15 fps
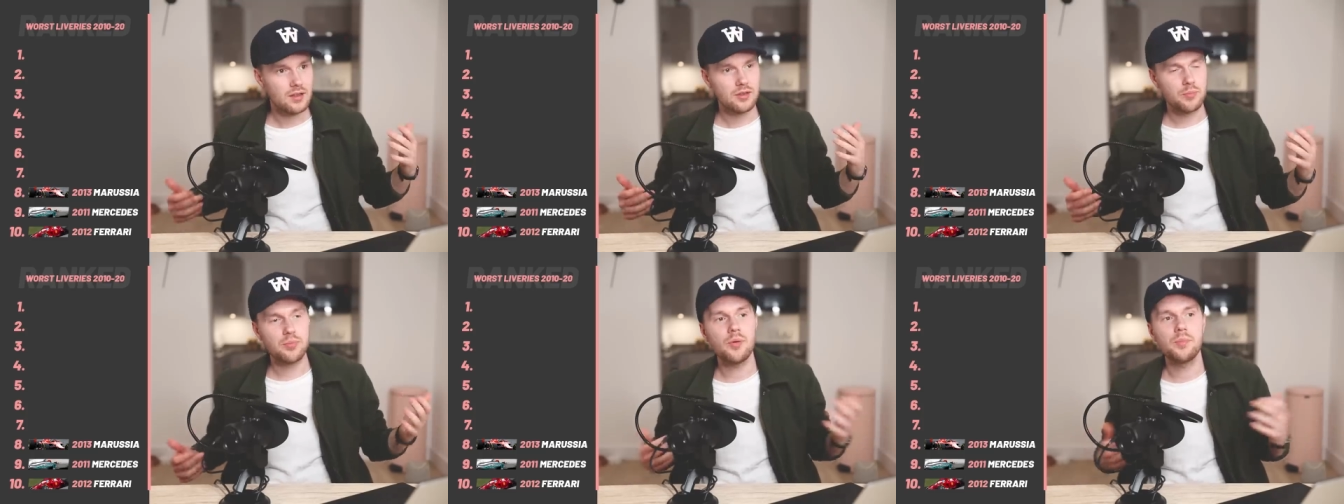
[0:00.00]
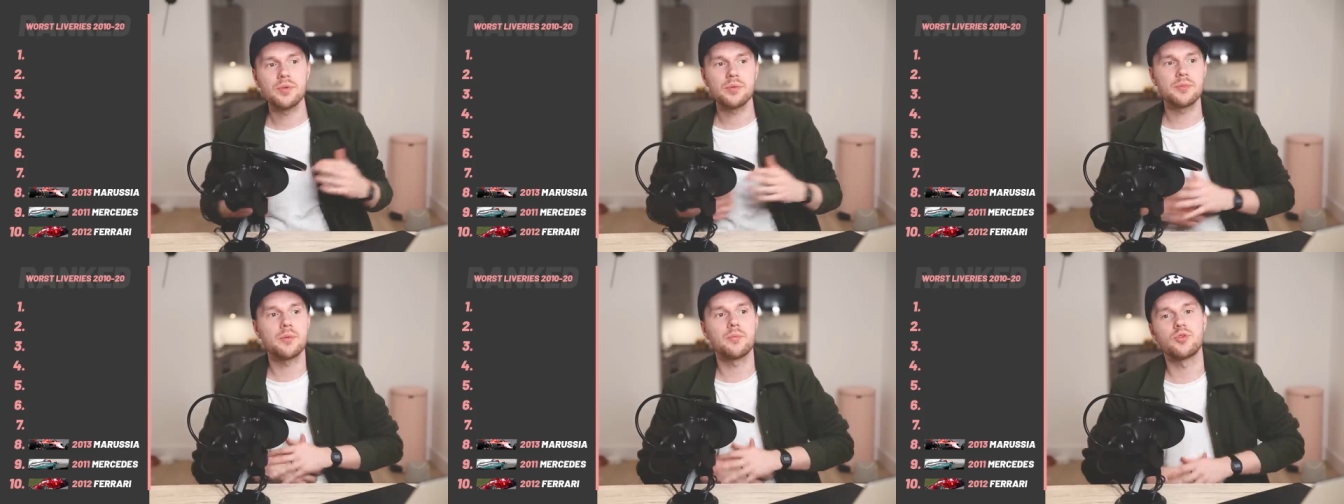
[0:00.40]
the
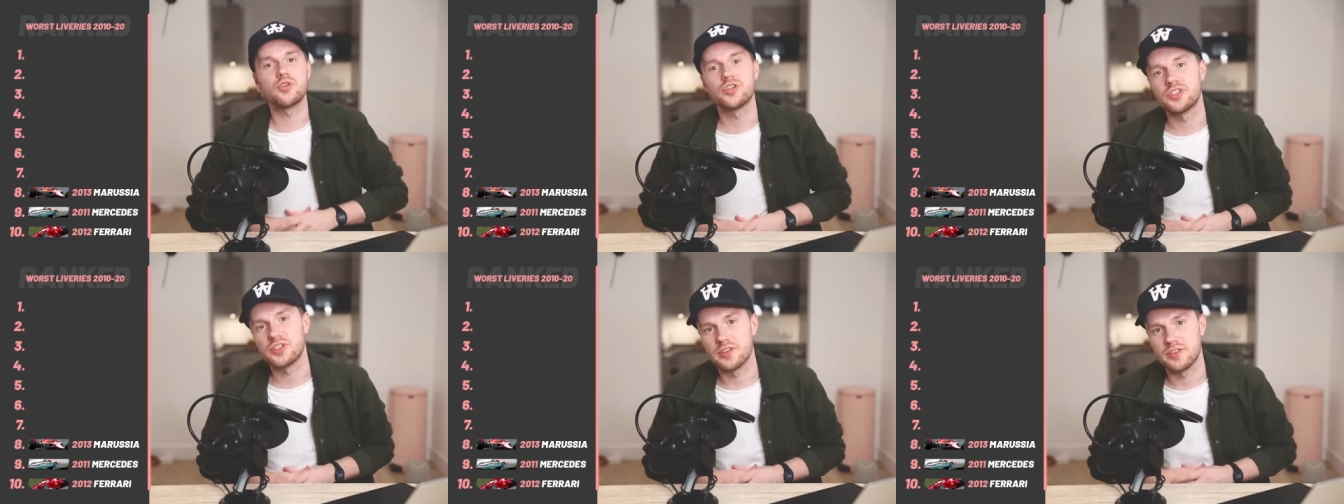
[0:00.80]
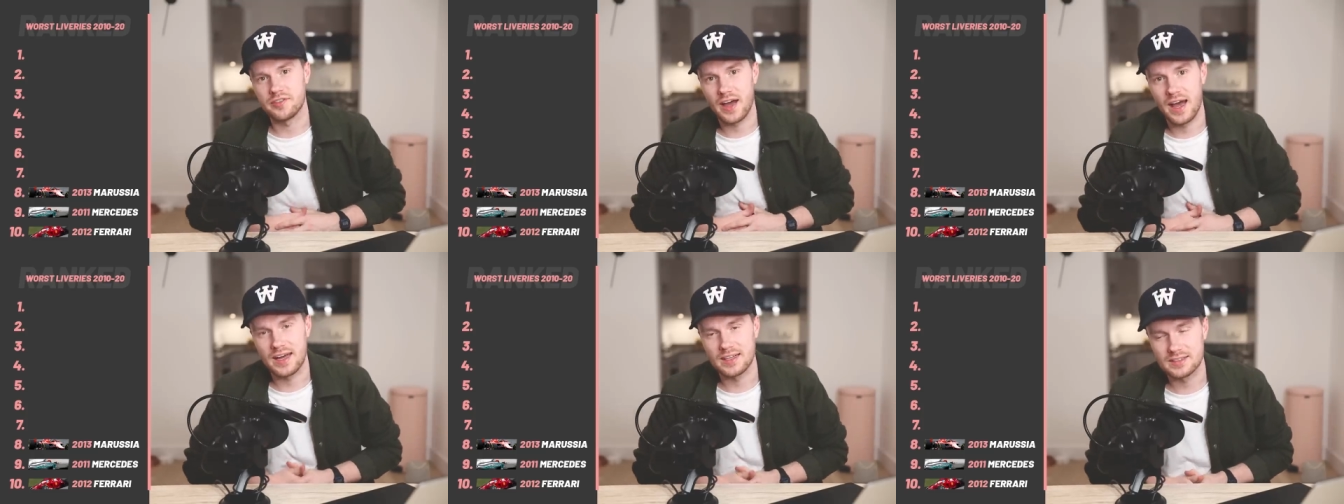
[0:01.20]
problem that Marussia have
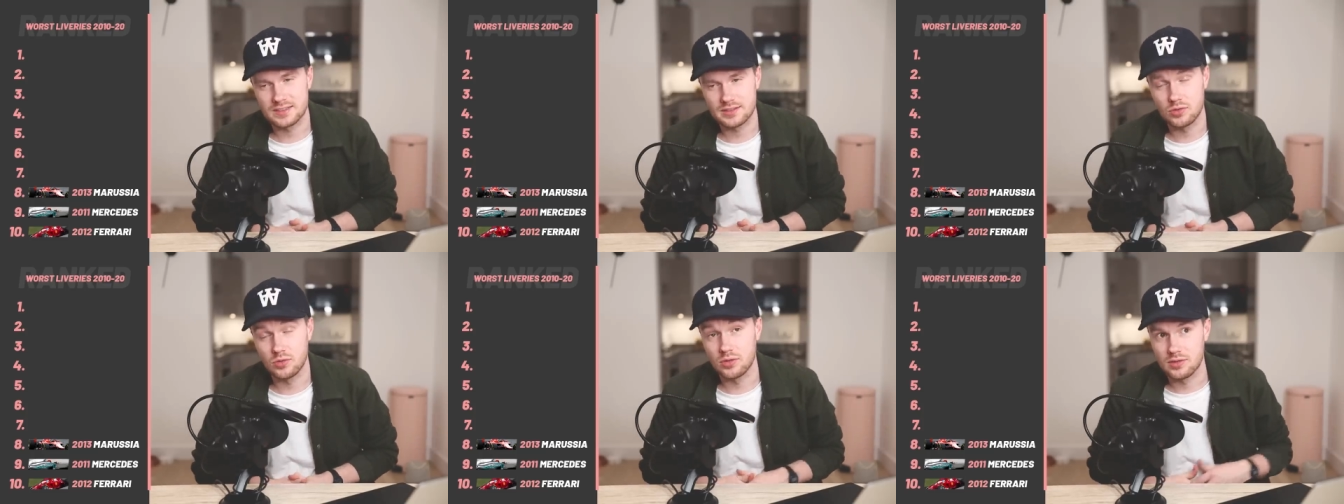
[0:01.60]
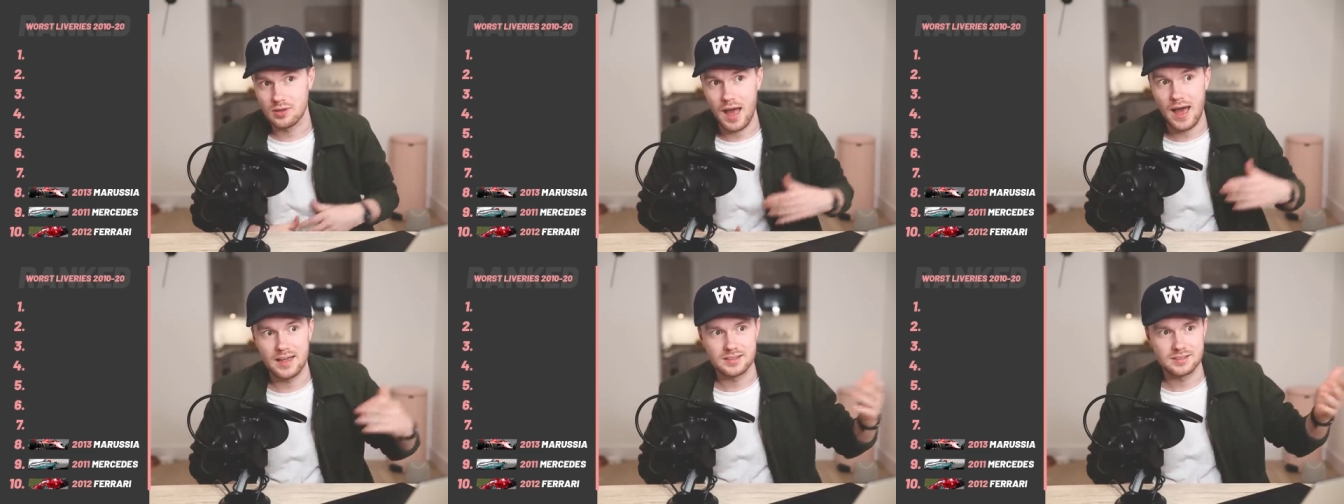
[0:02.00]
had, or
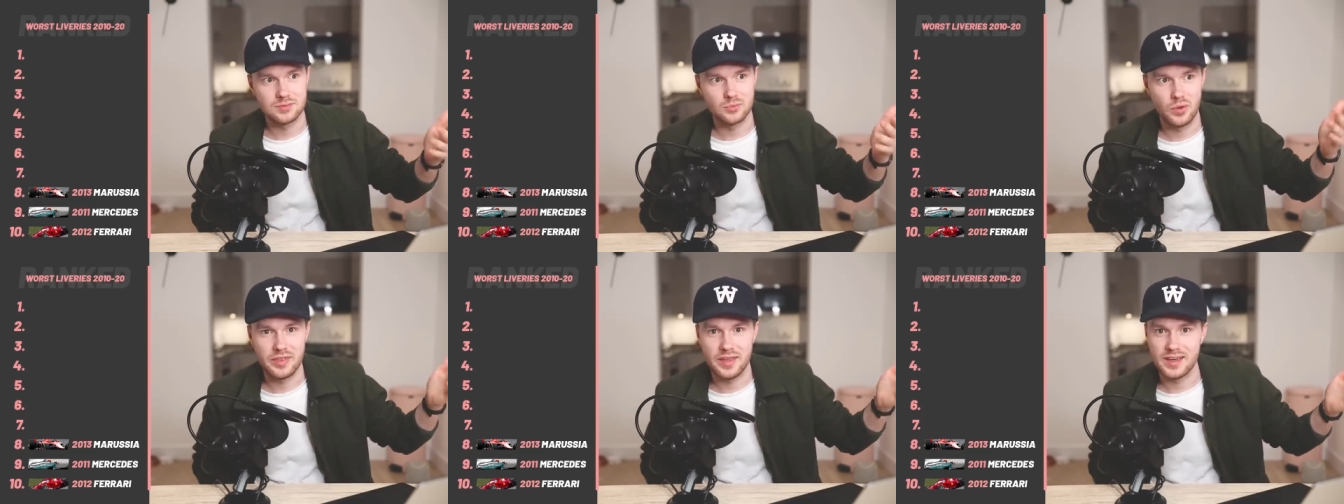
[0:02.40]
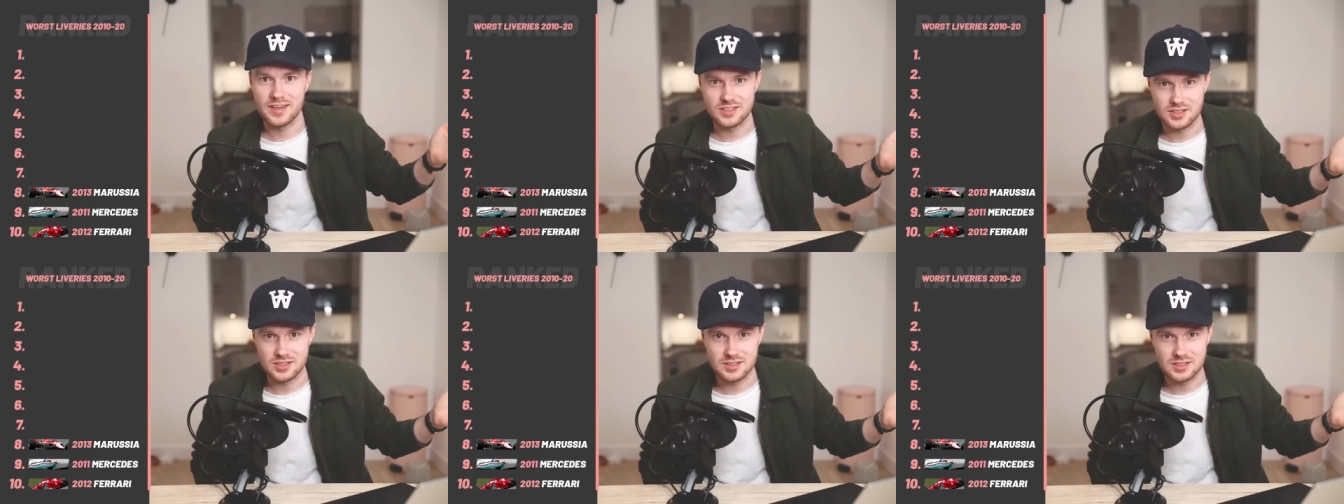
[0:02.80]
had when they
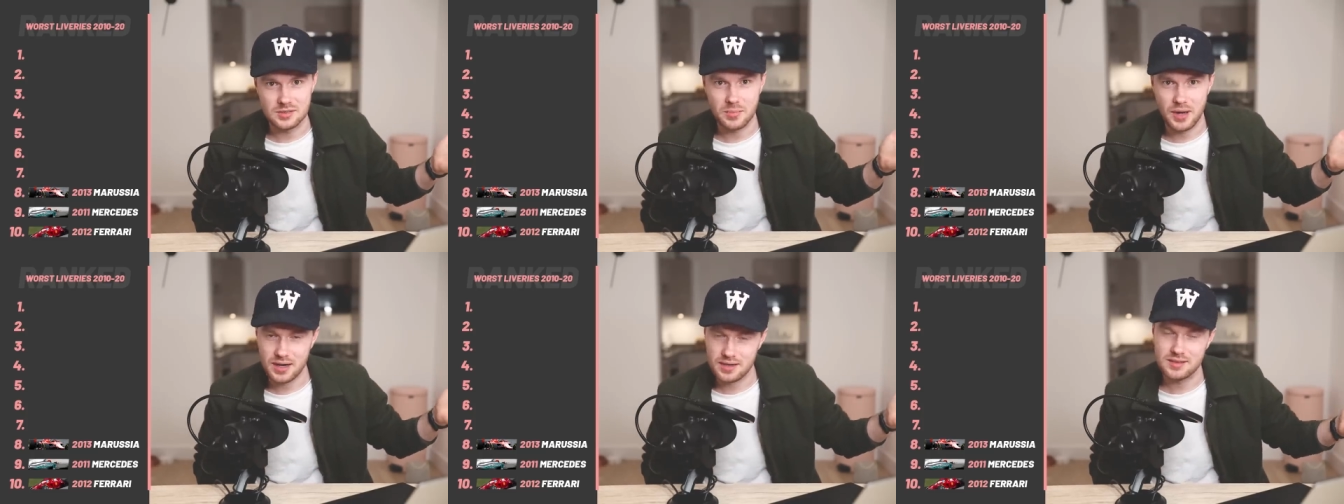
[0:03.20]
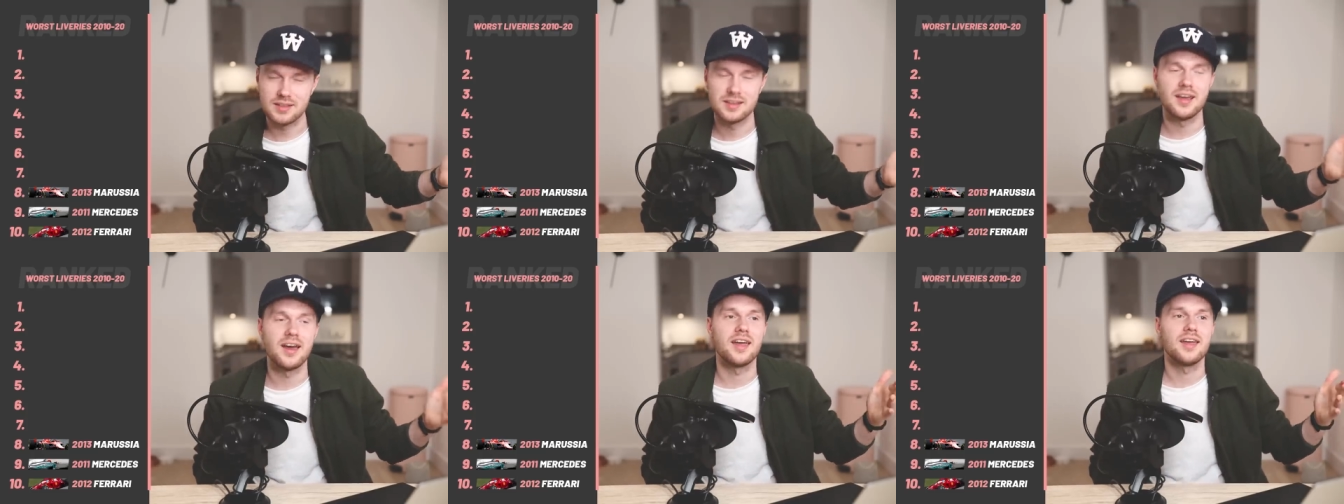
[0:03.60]
existed back in
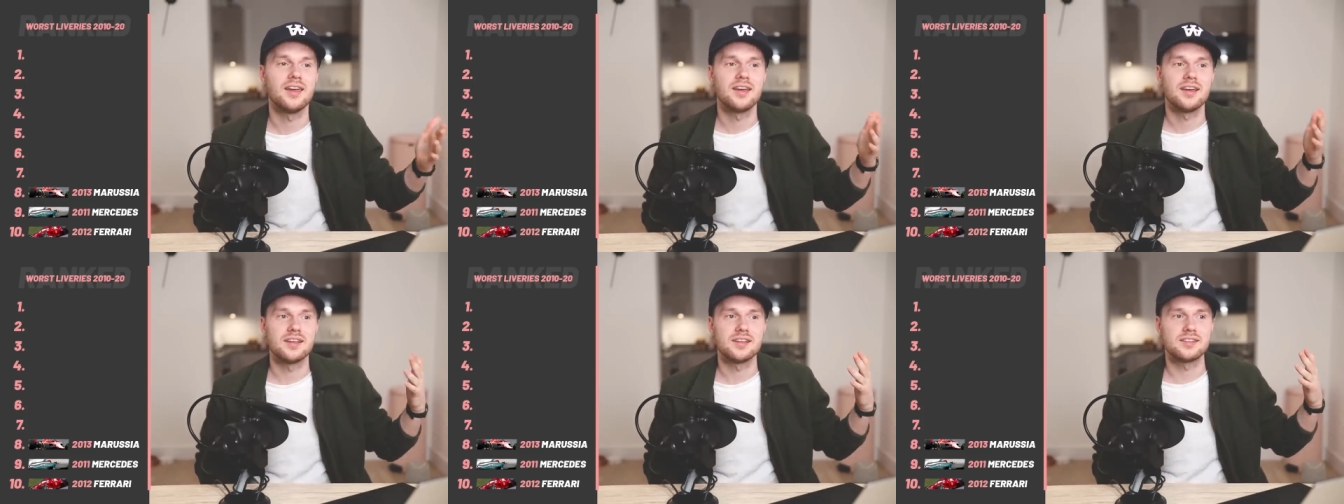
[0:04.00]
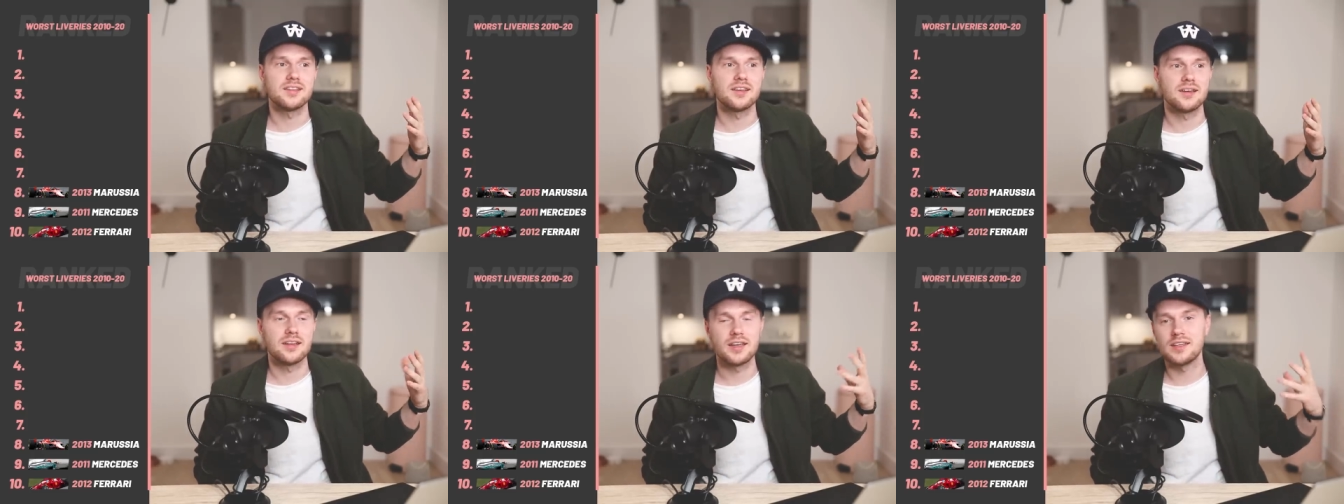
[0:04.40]
the day, is
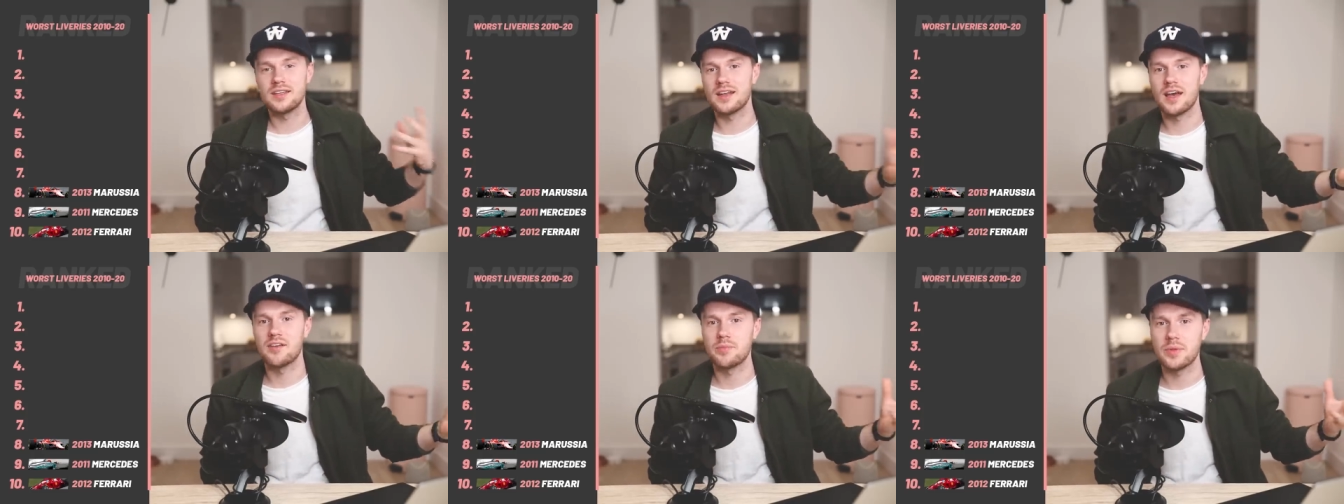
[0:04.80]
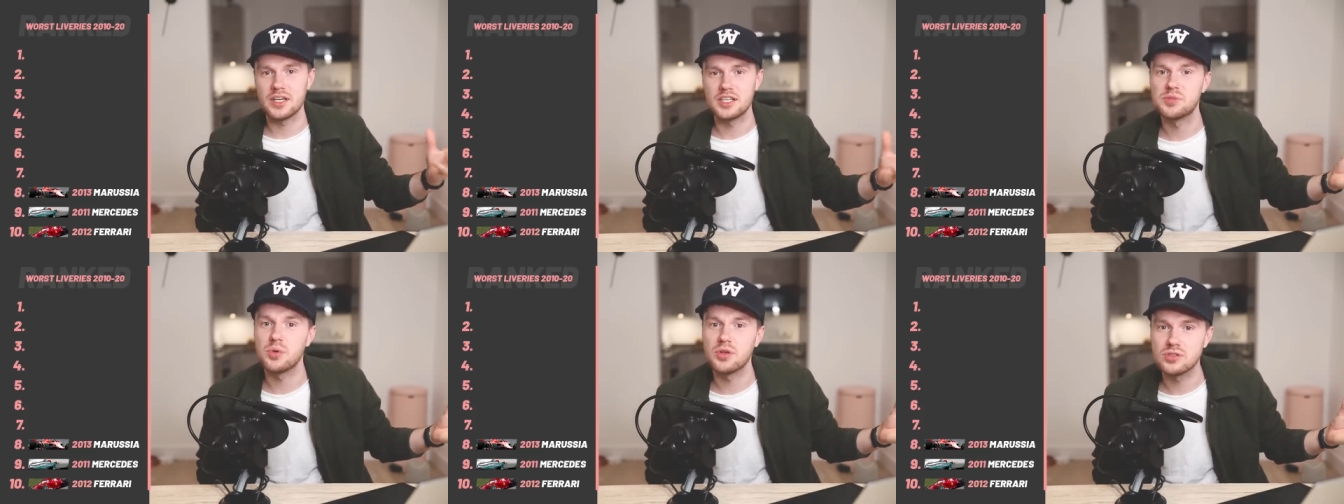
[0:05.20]
that they didn't have
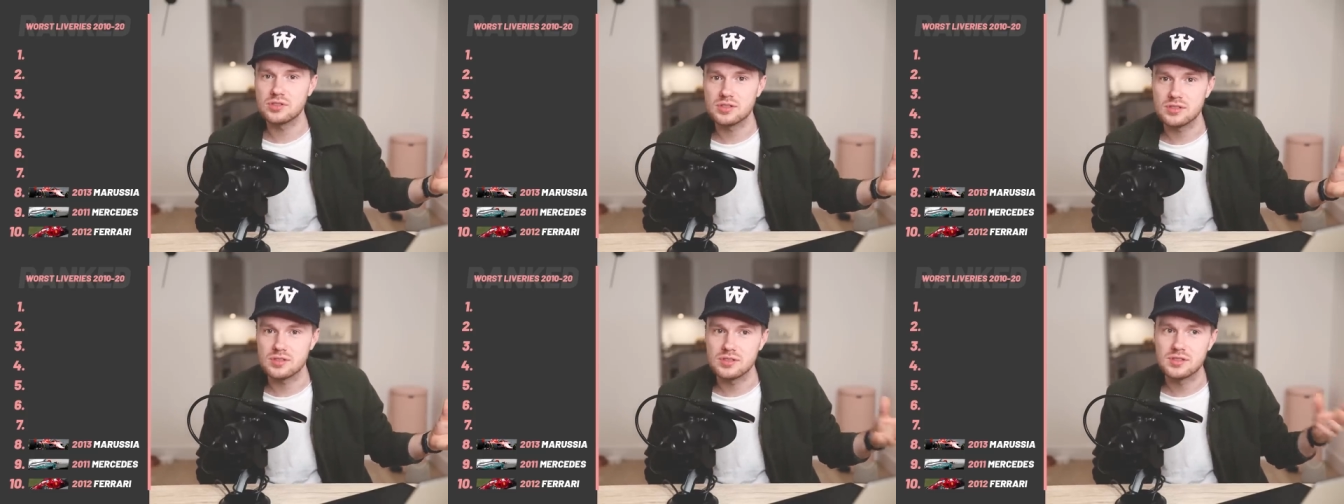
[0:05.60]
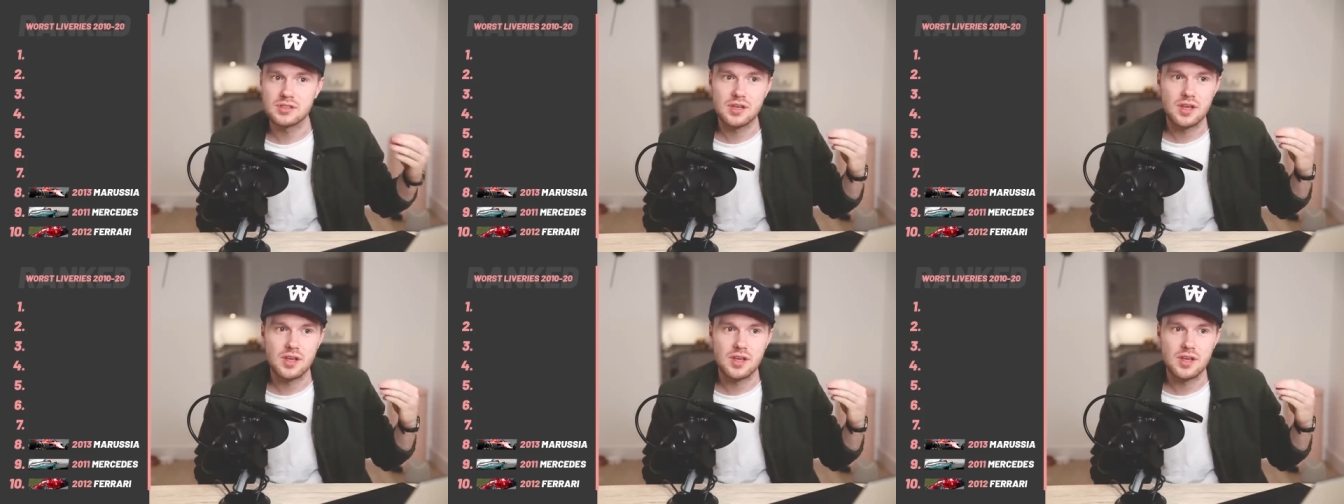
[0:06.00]
many sponsors.